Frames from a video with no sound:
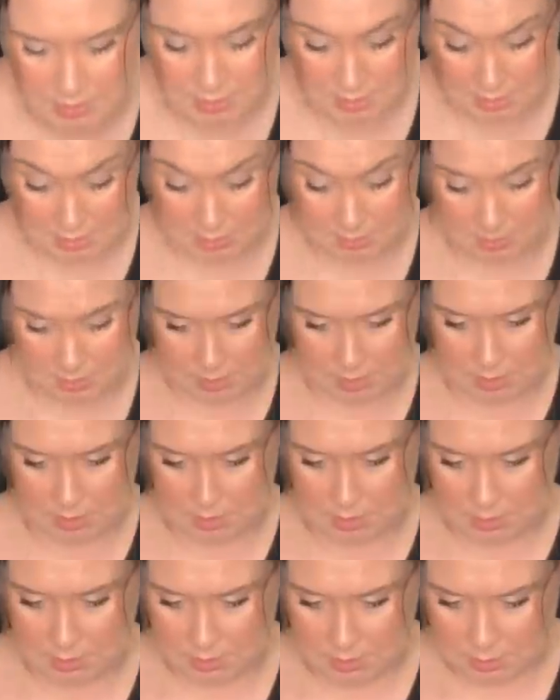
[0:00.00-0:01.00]
it's something good.
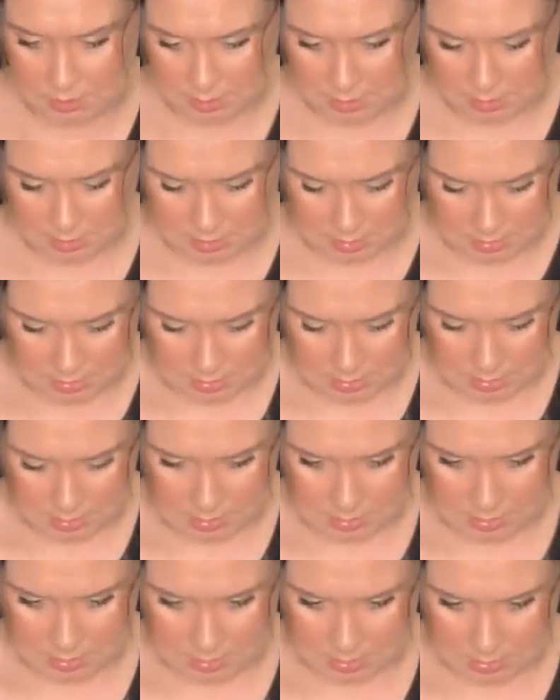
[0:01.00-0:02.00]

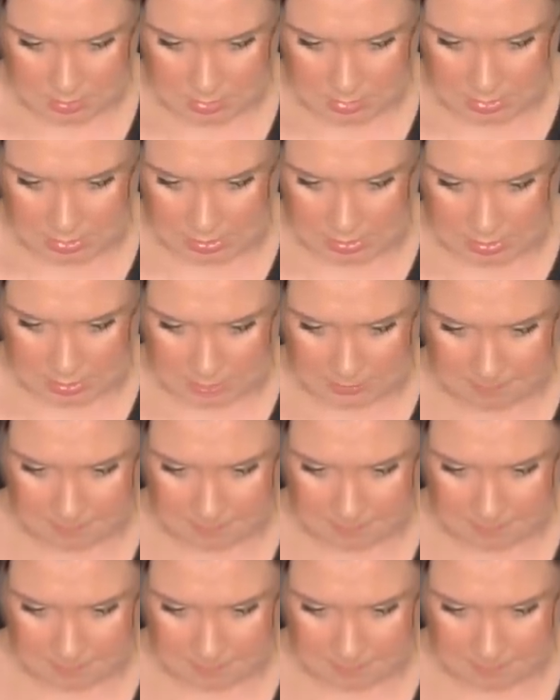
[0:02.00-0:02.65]
Okay,